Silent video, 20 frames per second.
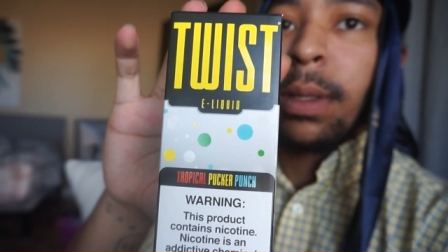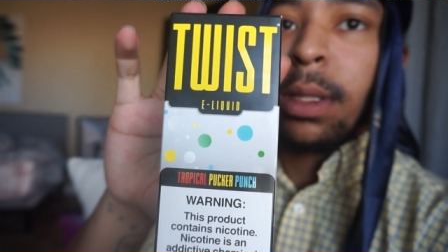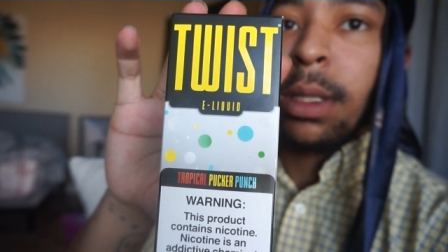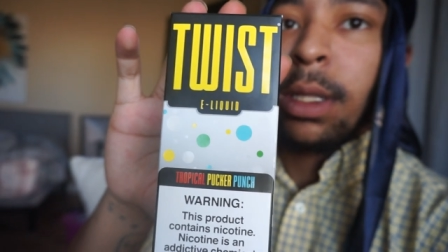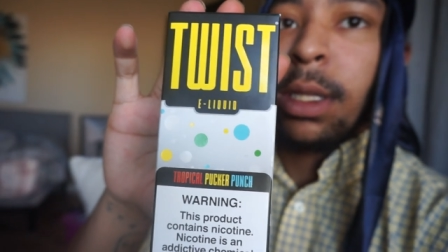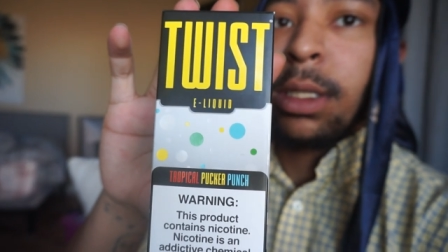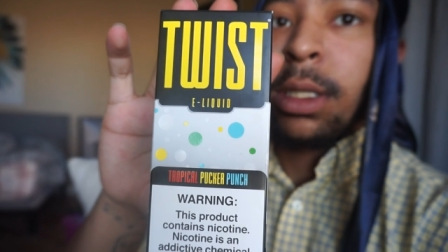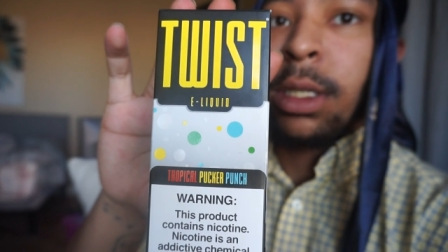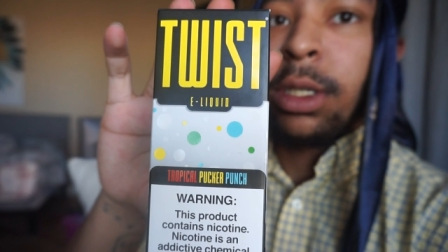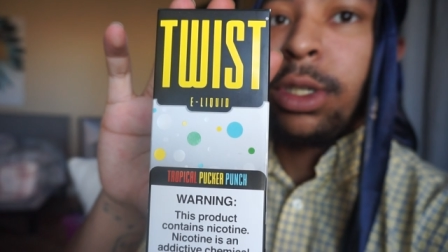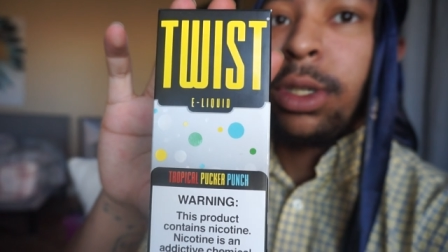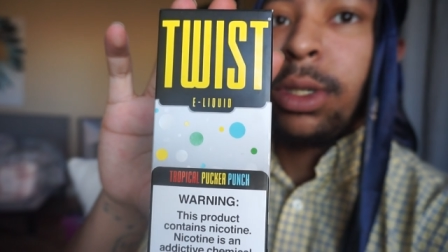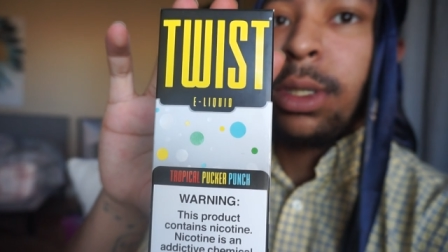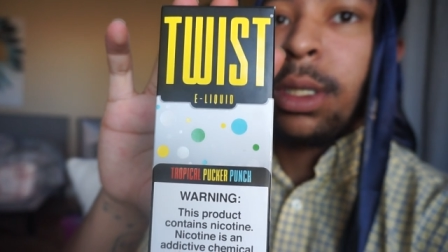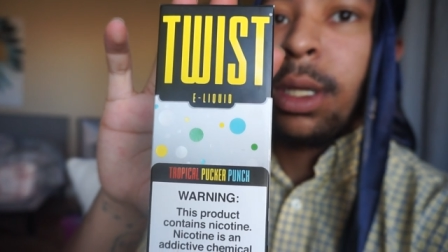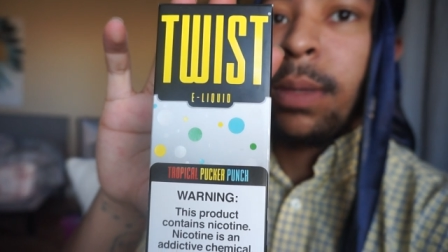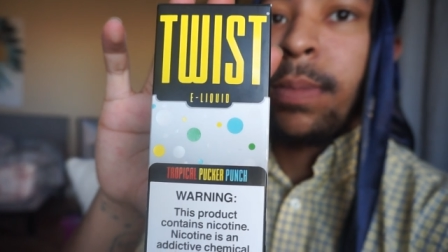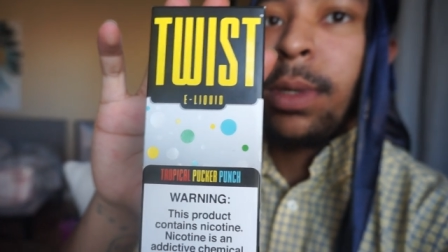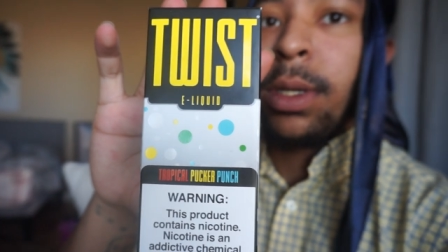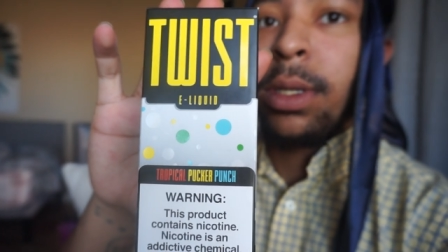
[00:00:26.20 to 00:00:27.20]
This is the juice
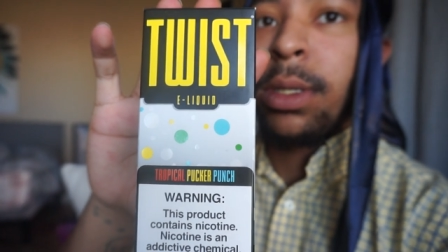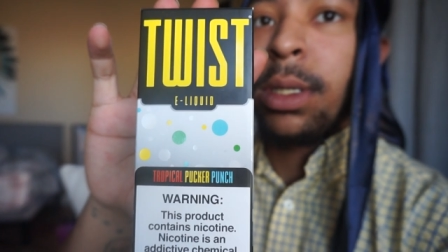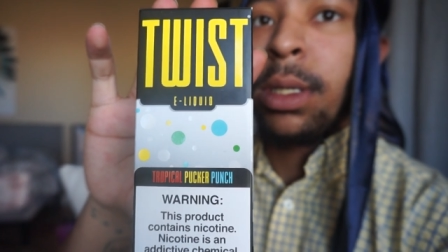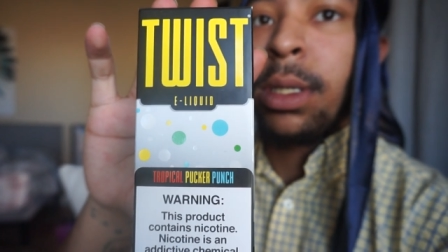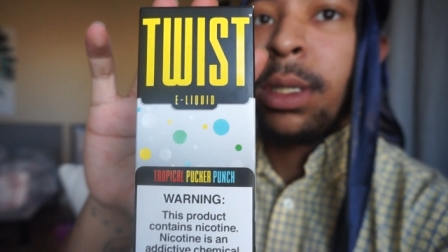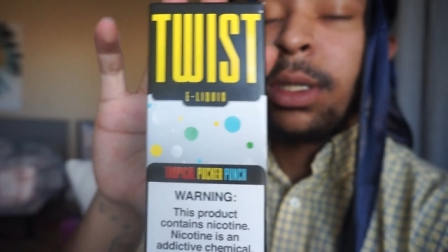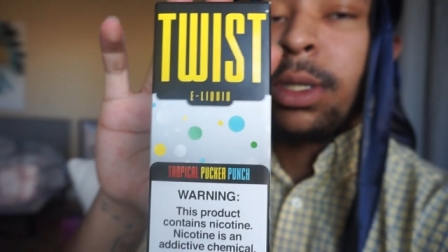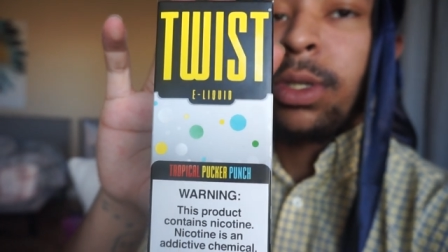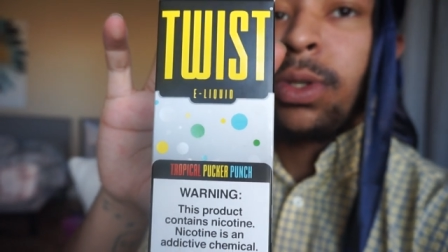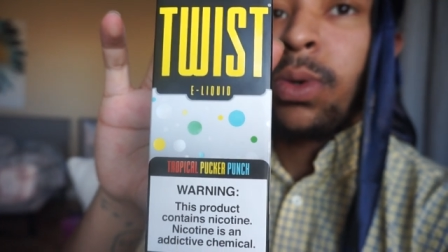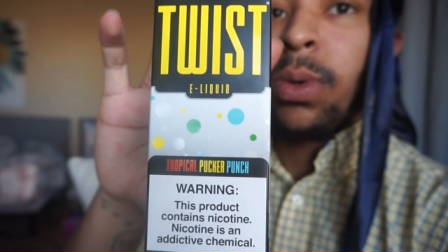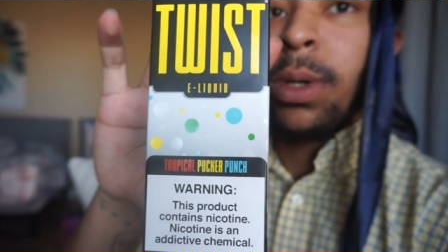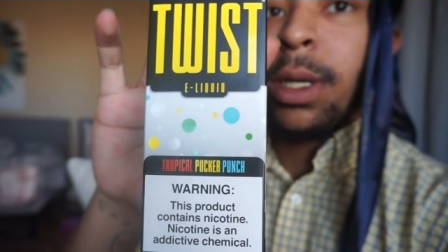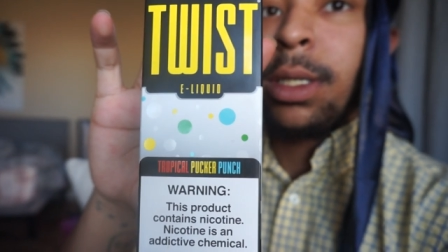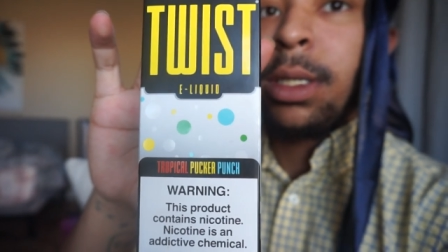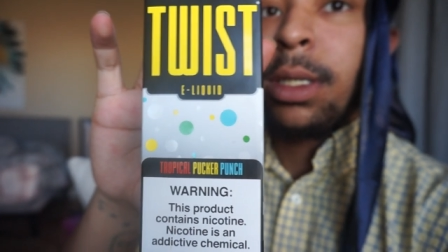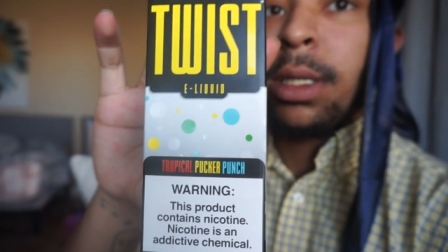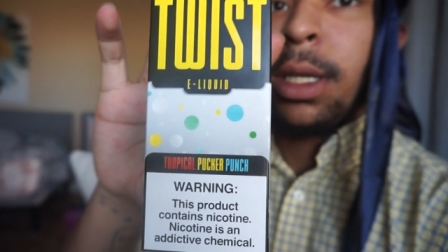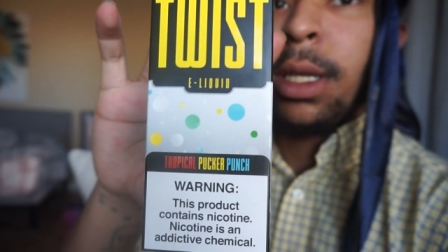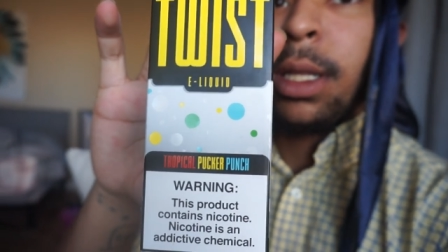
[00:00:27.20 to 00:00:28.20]
I'm using.
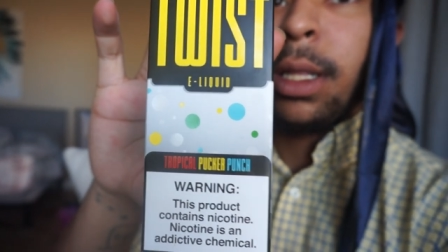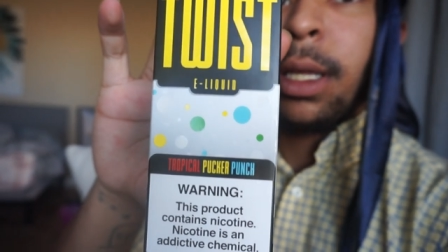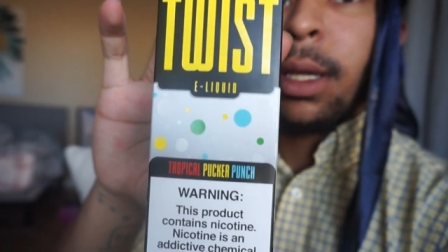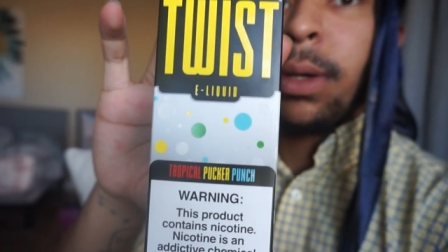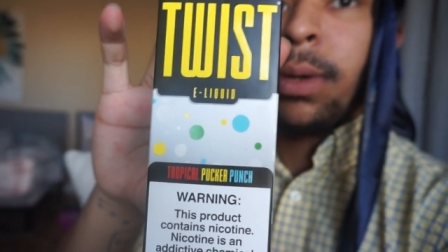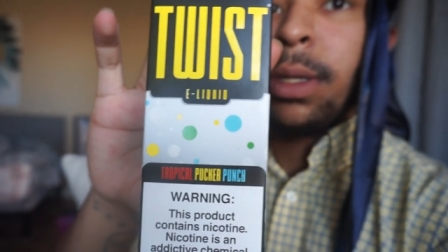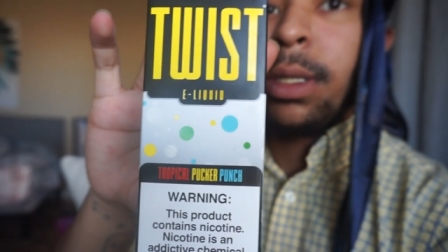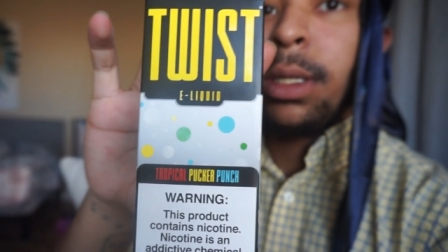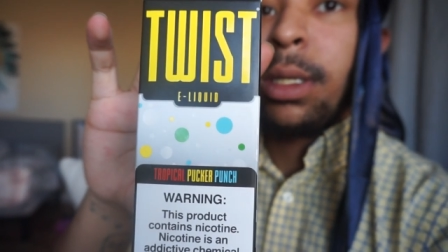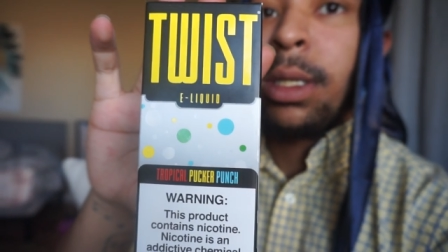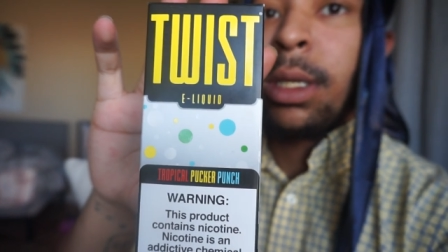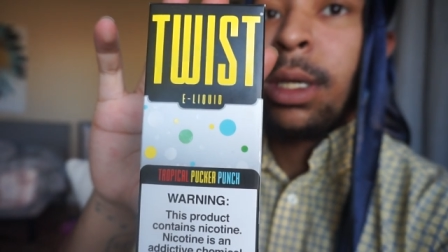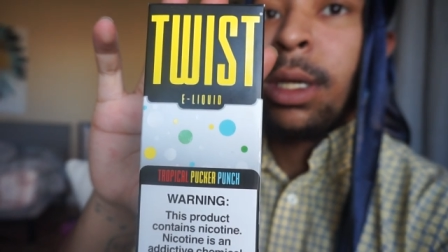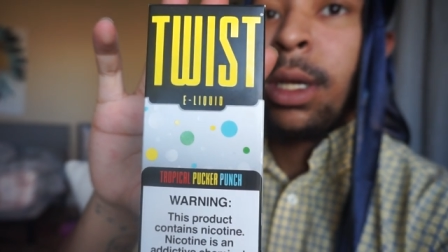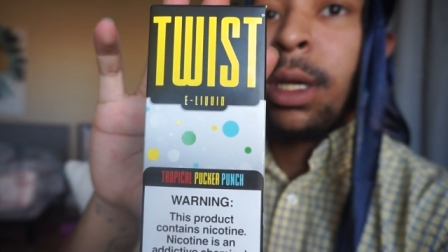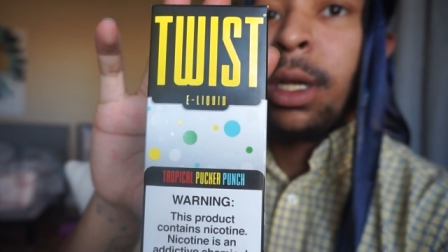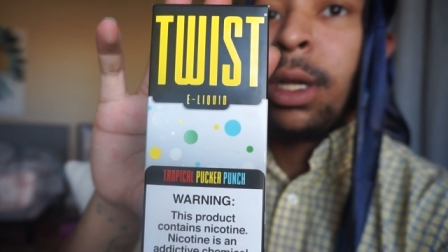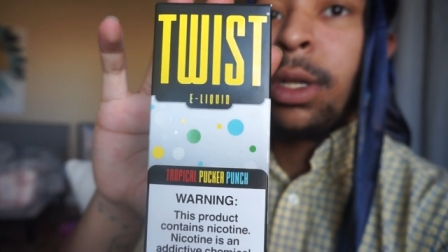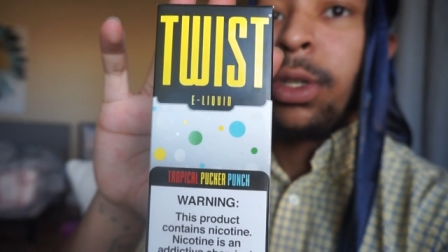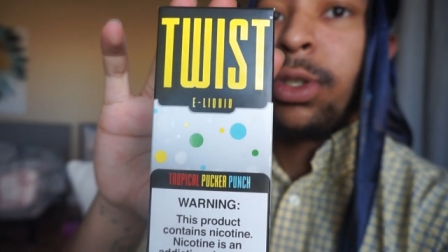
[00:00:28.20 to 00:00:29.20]
Twist, e-liquids,
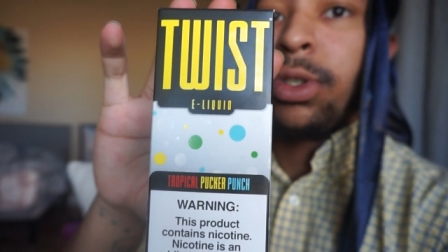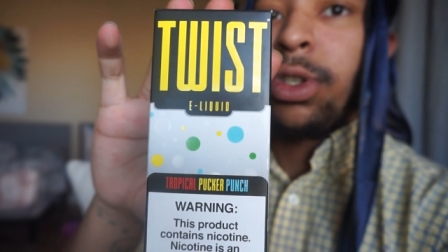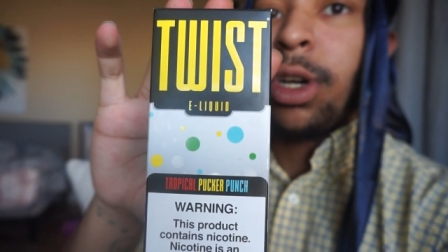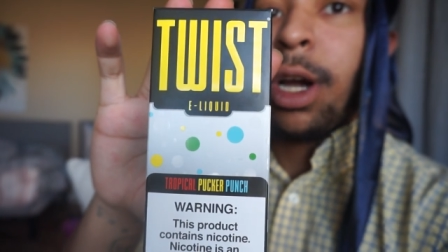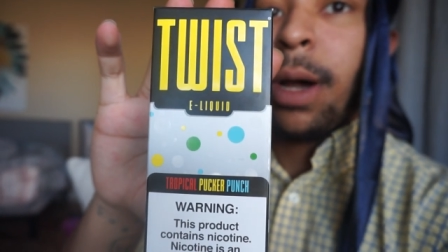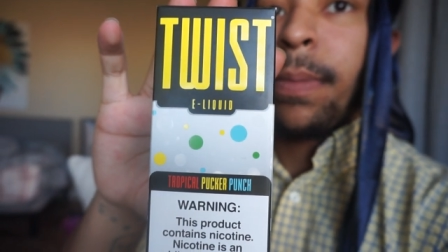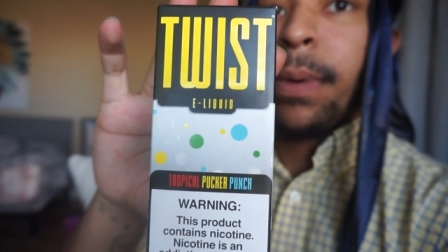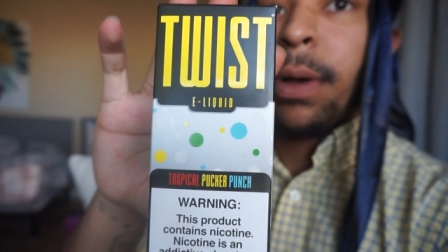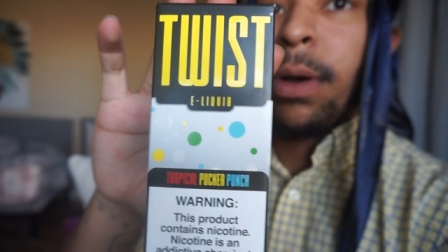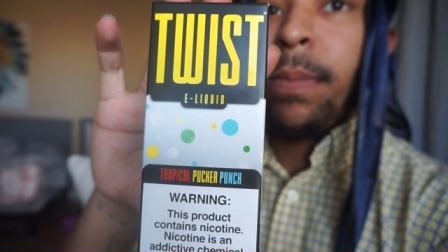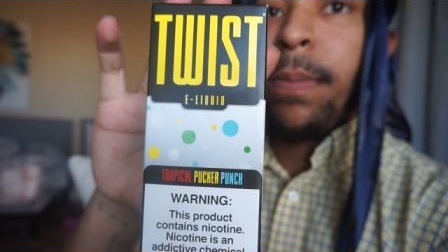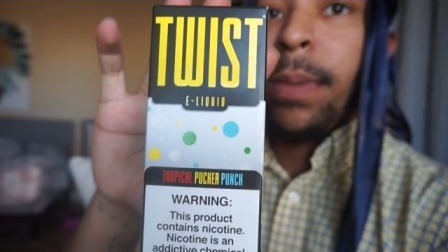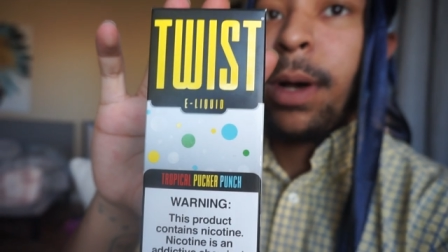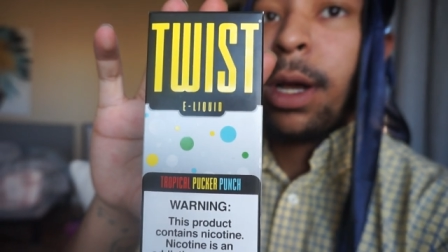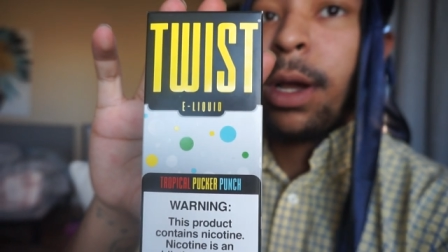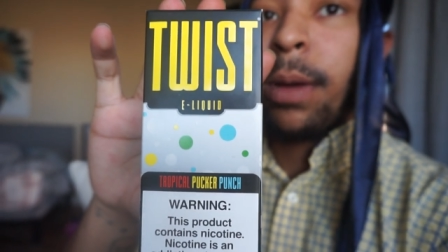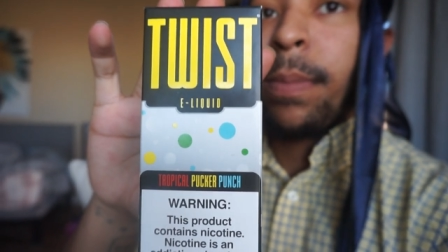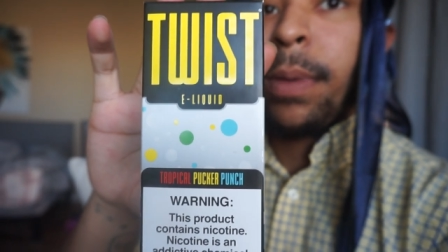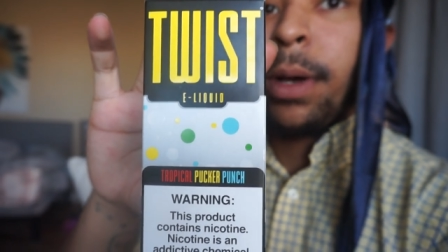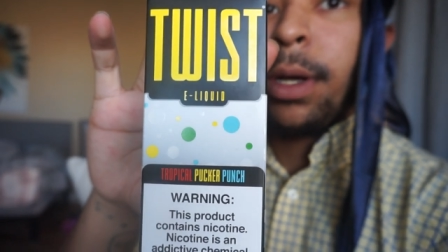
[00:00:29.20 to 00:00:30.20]
Tropical
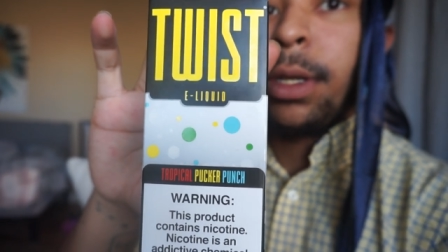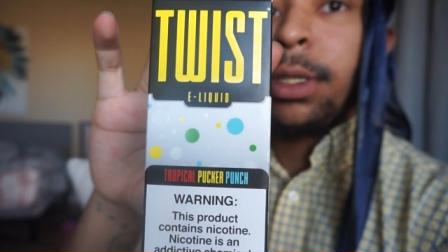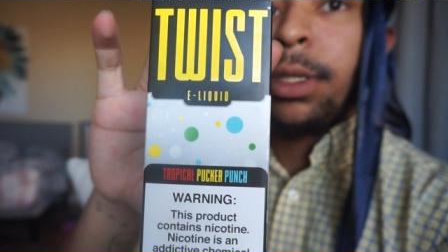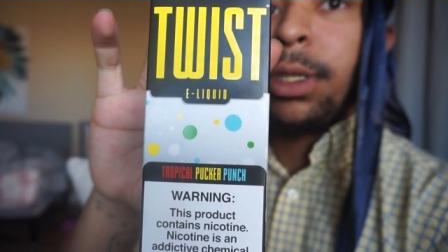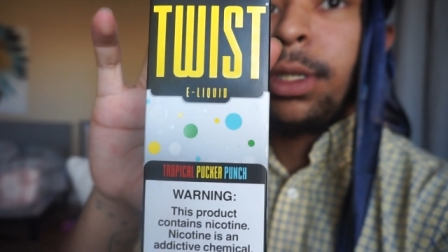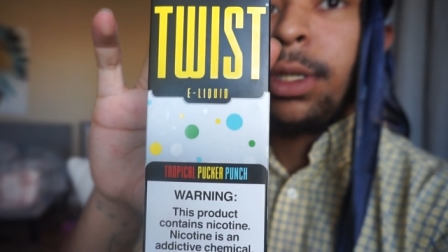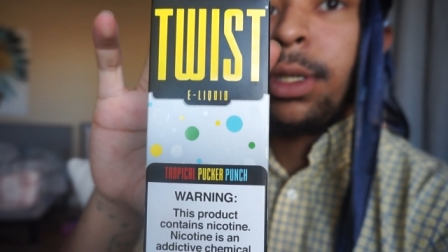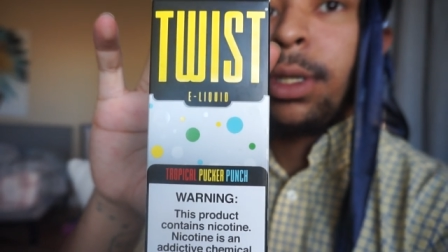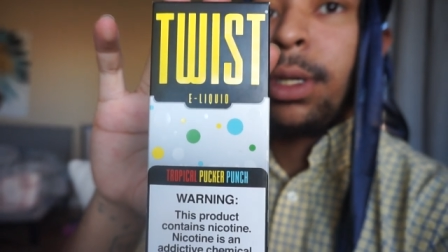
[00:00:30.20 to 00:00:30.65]
Pucker Punch.